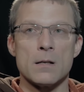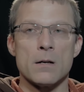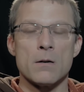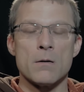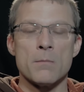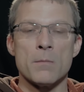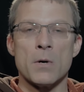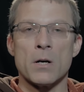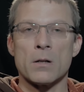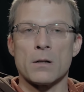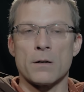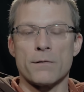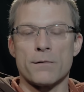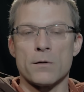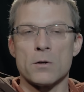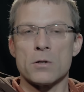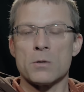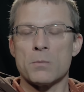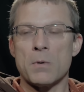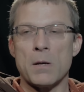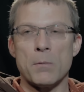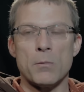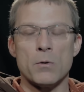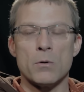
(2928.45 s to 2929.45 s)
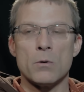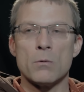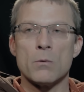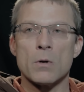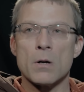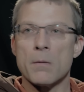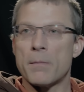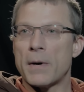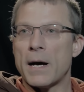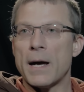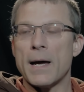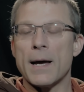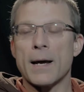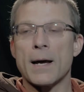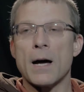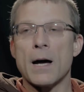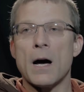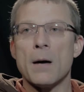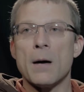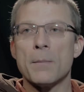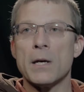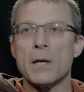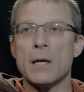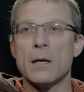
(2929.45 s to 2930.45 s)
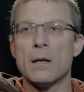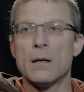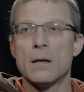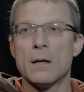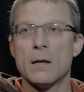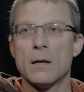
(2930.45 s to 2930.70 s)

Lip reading: they're among the first people who want to buy a copy.